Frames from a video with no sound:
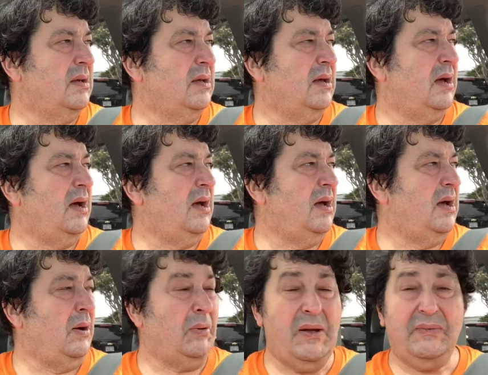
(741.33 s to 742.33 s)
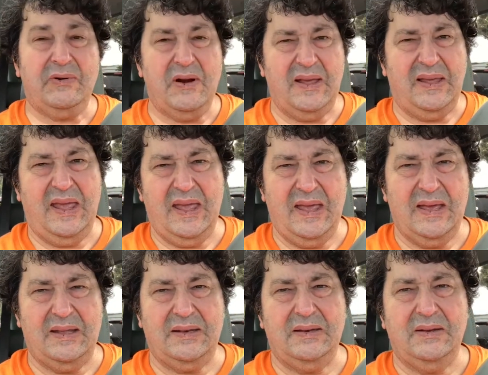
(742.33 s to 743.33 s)
however I
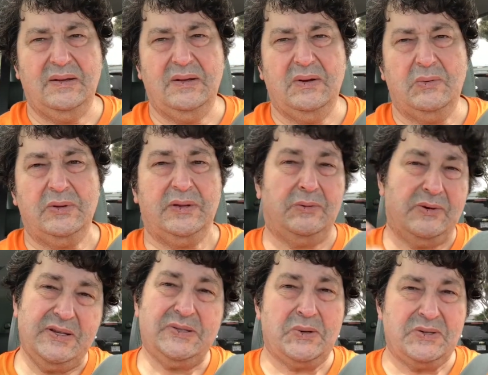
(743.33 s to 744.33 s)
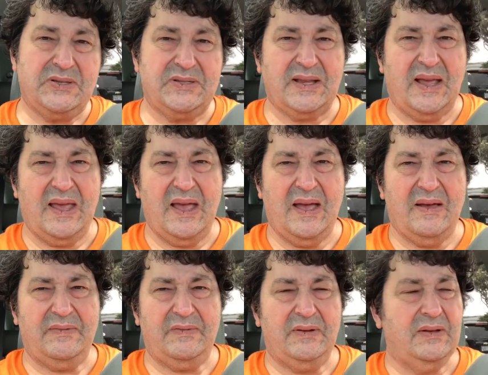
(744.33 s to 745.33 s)
can, with the resources I have
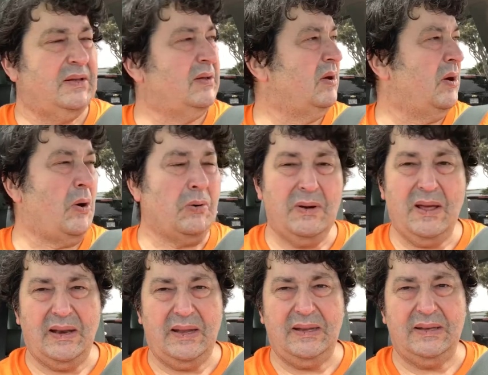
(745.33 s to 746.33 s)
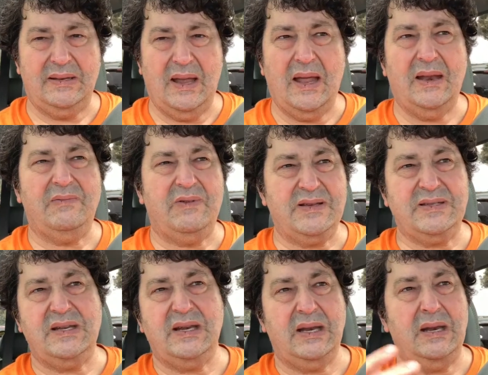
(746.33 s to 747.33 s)
already, and not
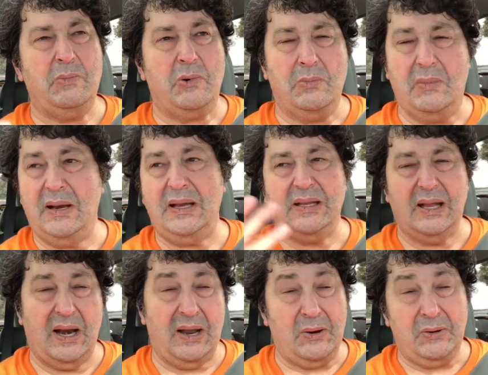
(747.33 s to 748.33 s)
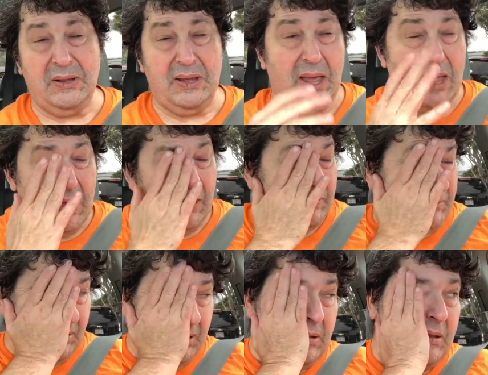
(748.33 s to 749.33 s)
investing any more money than I already have.
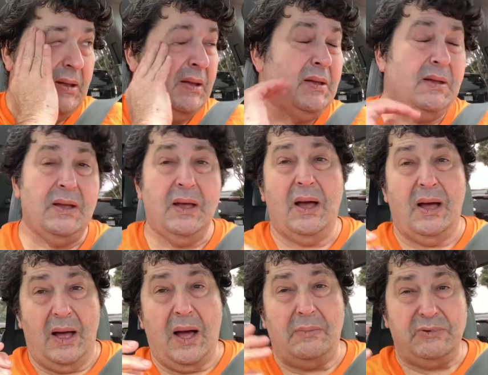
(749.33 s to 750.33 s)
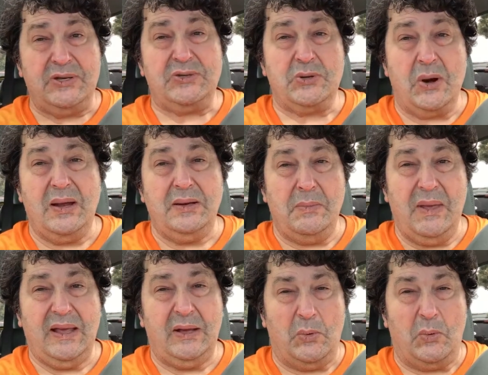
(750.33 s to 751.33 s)
I'm just trying to
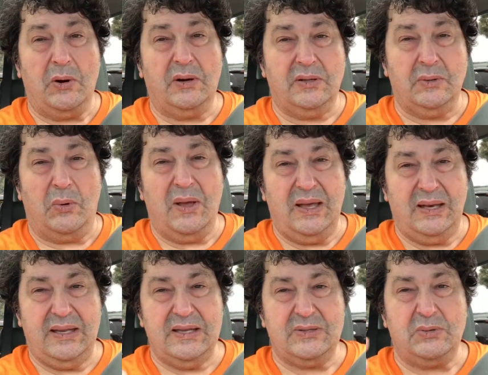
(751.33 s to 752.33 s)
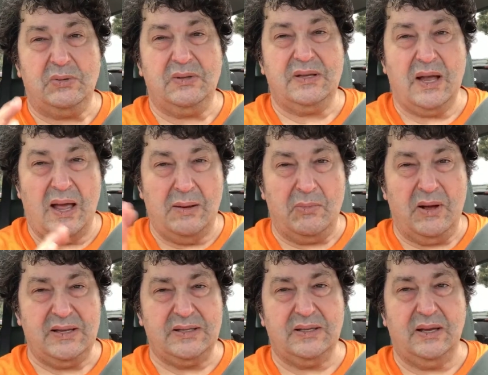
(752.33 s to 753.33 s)
make it work the way it is
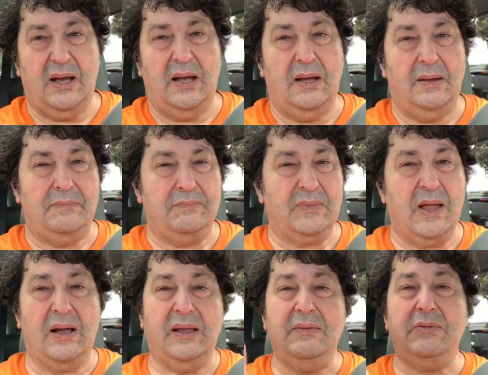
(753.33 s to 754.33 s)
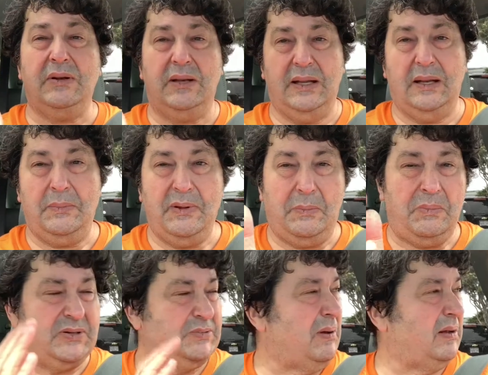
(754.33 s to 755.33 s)
time-wise. I'll give you a little bit of
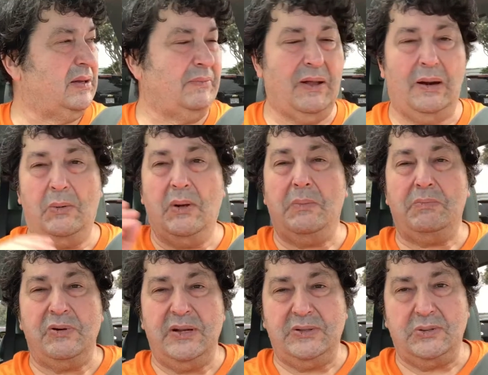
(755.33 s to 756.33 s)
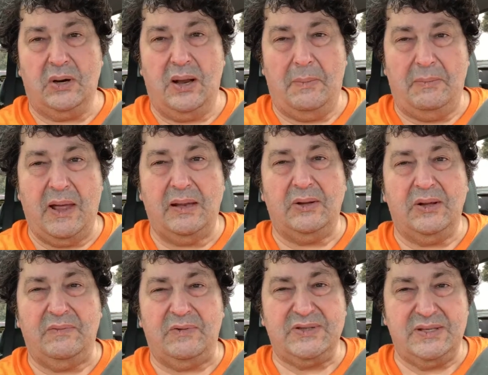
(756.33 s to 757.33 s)
perspective. I don't want to preach, or I'm not looking
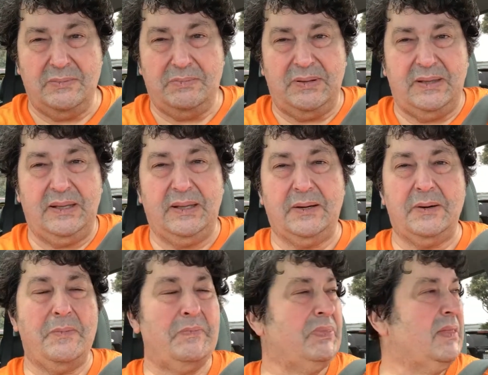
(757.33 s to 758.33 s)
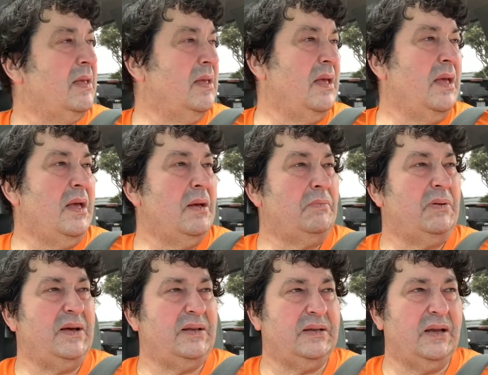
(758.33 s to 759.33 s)
for sympathy here.
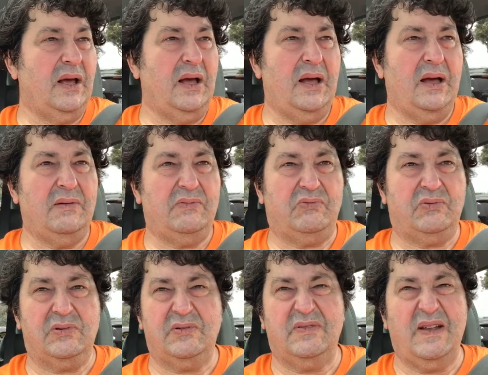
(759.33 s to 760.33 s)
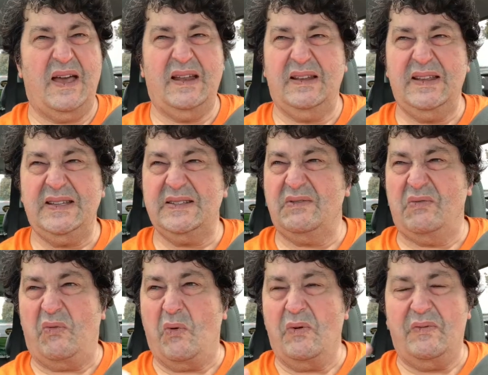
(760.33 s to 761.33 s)
But for at least
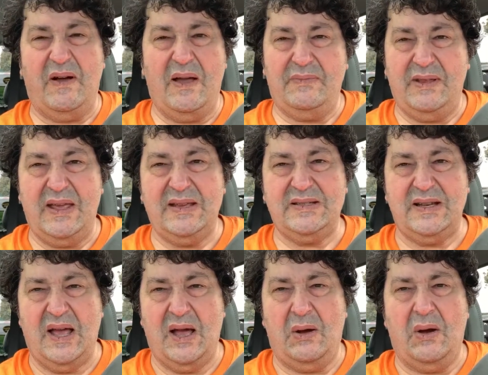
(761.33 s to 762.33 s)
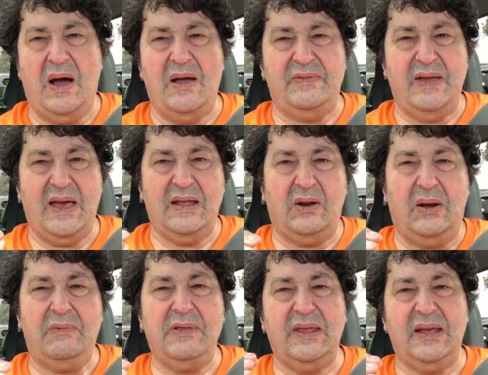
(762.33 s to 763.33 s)
4 or 5 days now, I've had
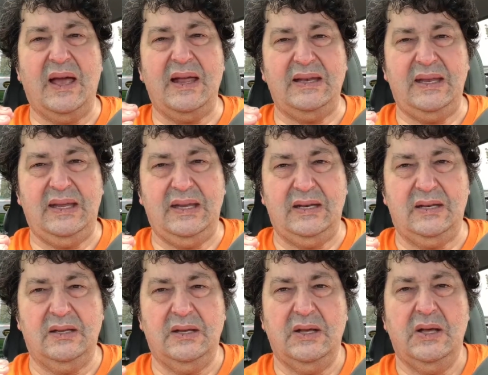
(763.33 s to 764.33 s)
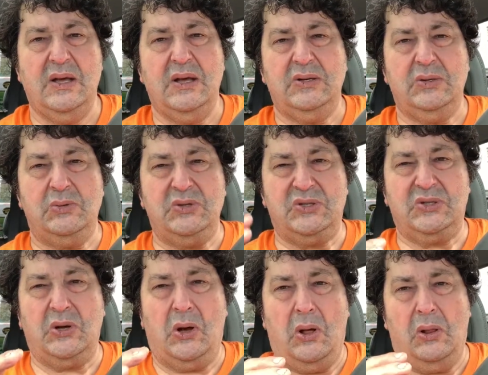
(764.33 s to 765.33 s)
everything I need to
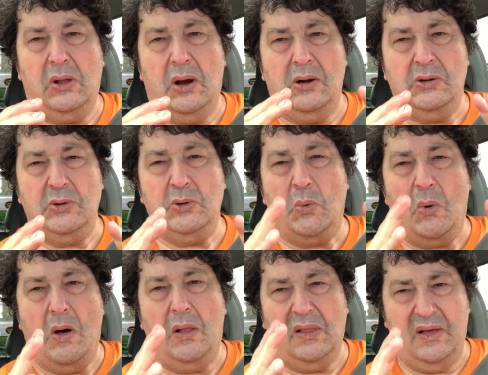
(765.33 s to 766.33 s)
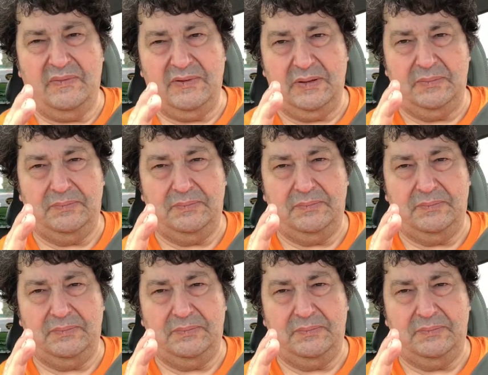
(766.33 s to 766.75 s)
install our new wall oven.